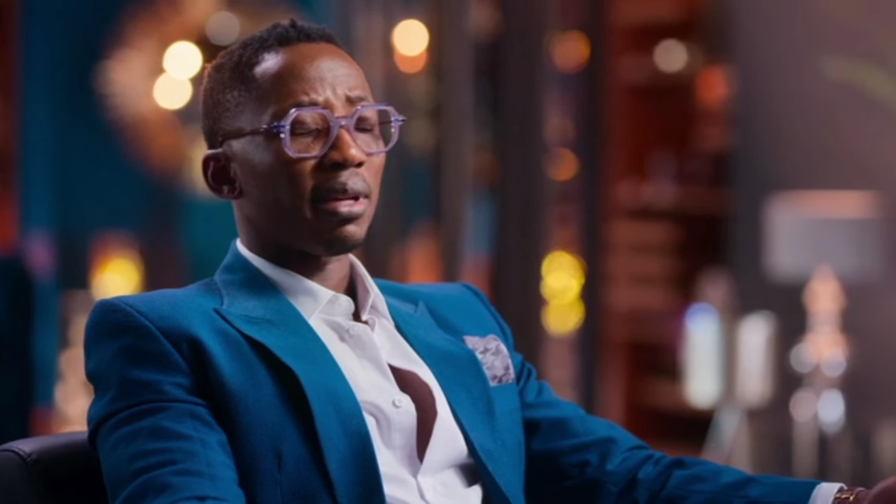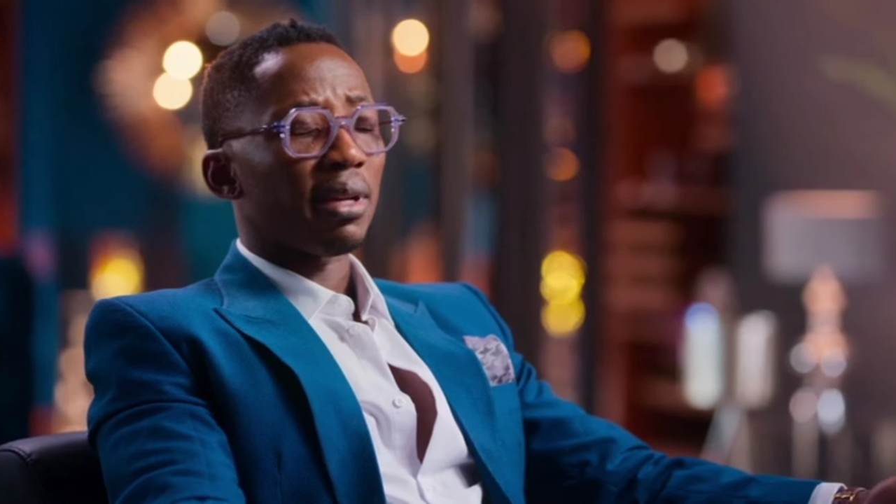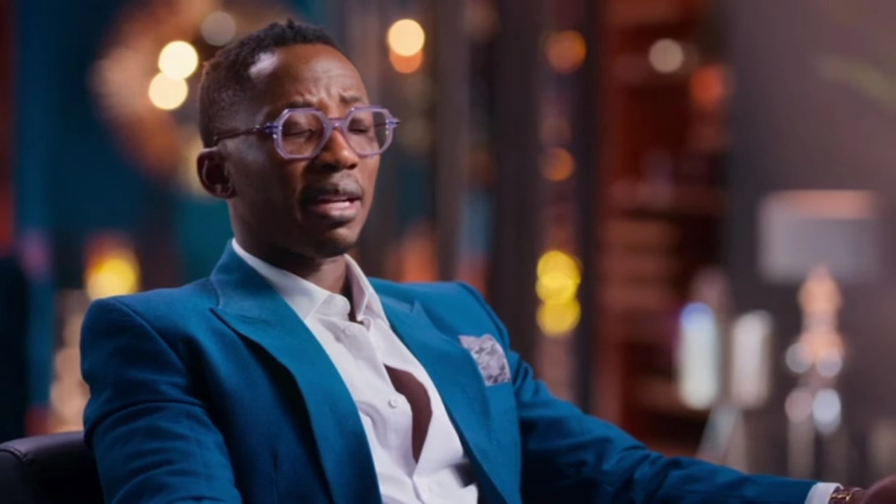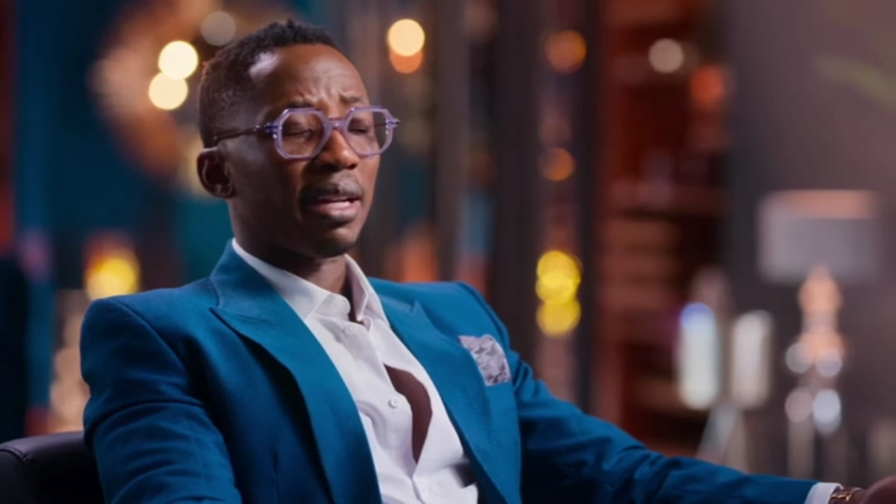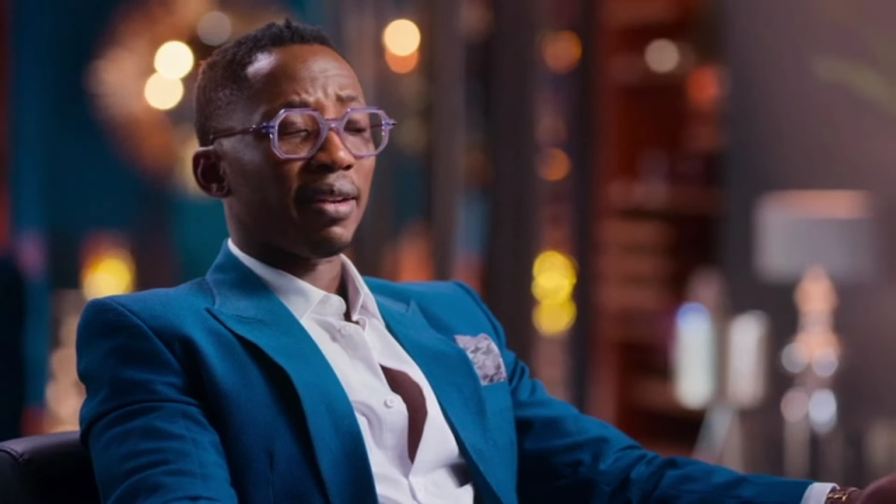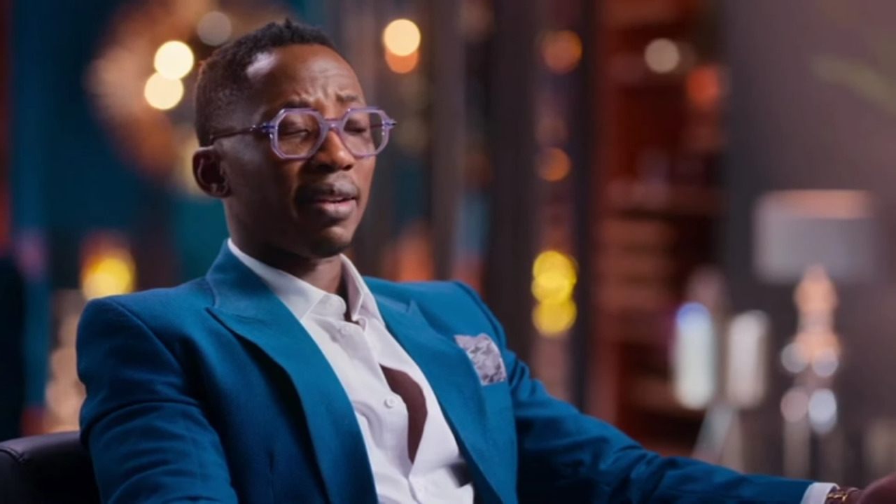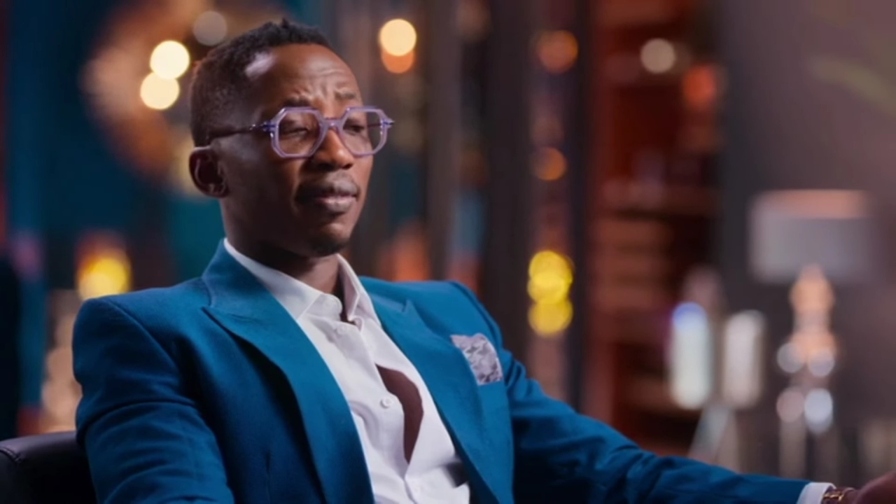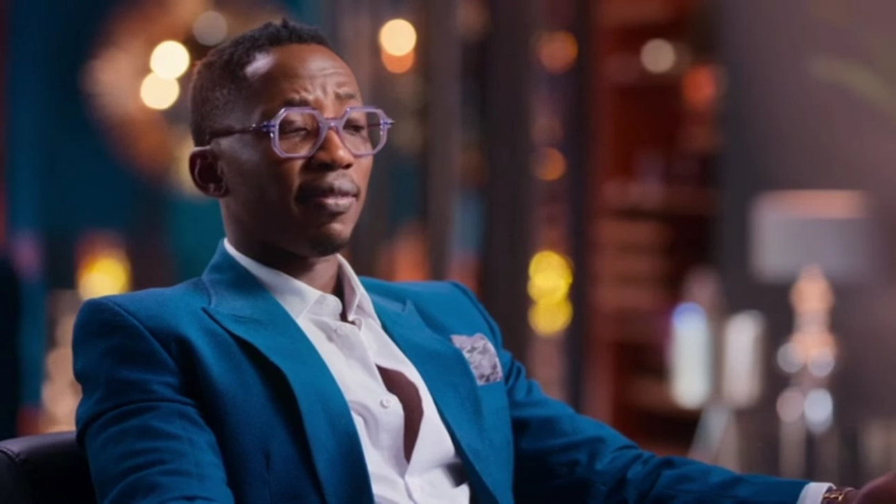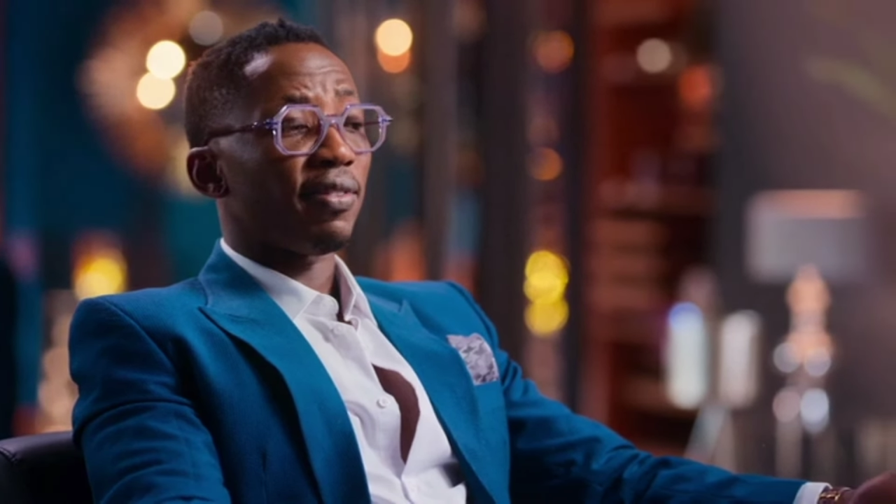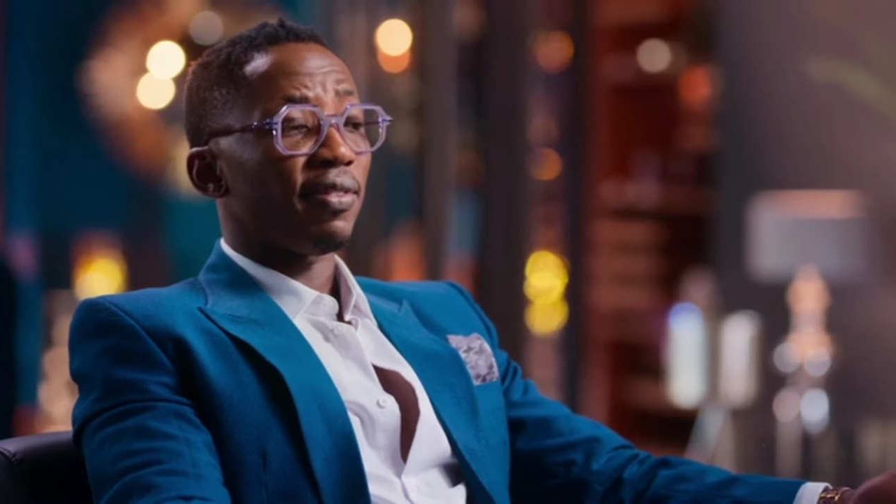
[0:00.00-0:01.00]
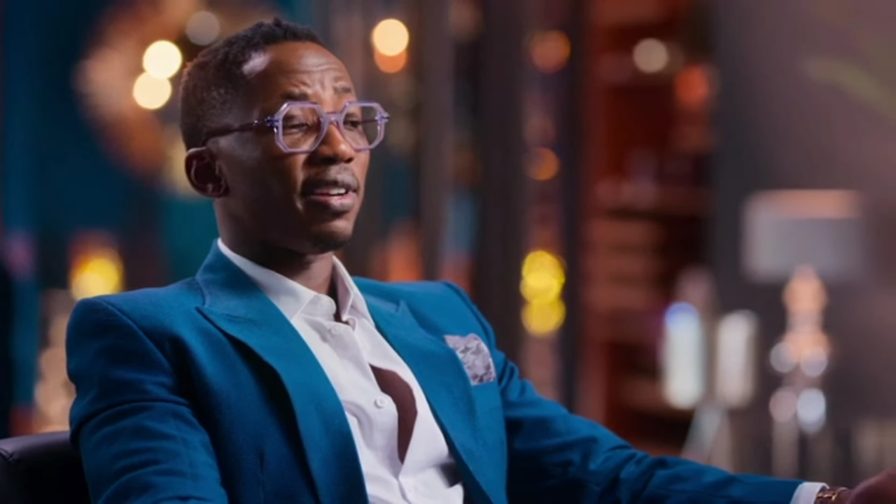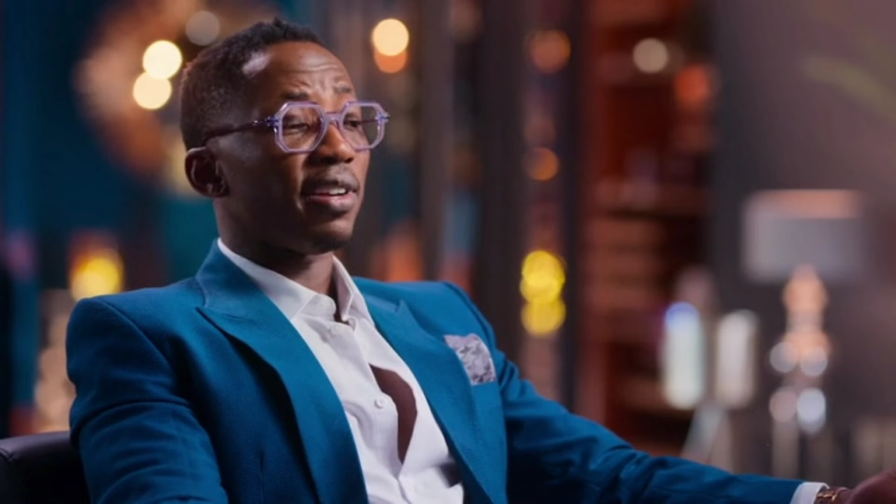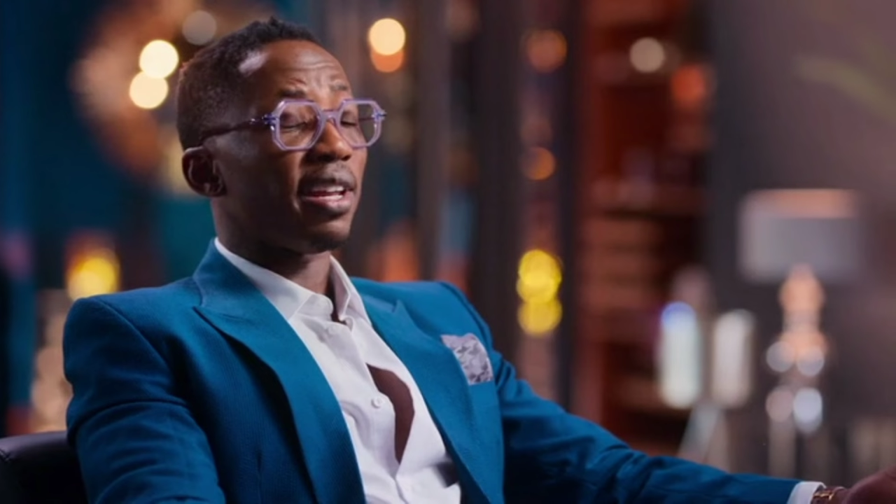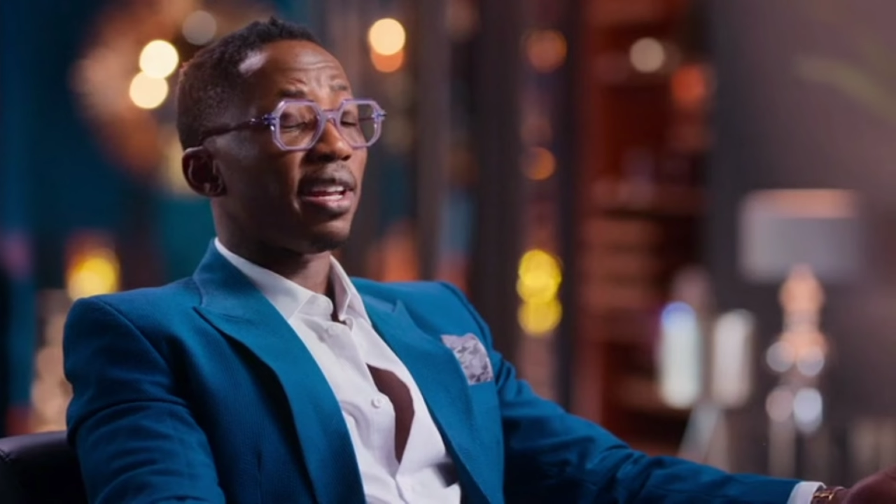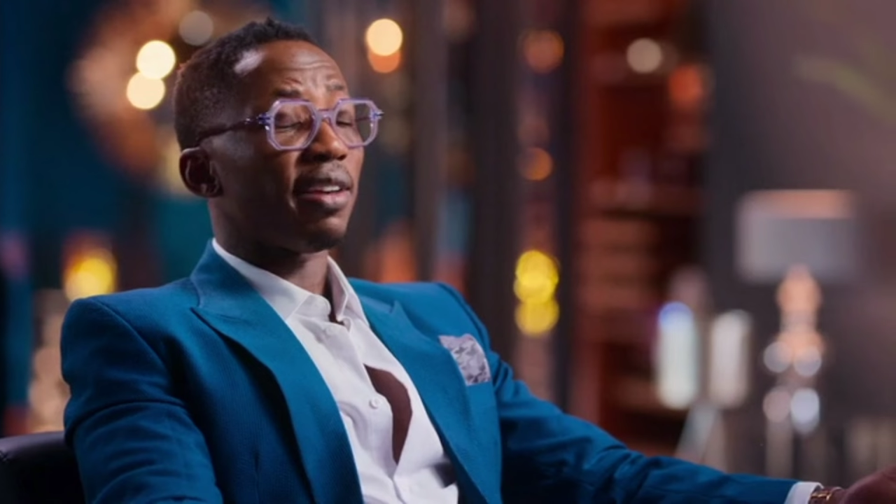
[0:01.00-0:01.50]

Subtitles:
ending anytime soon.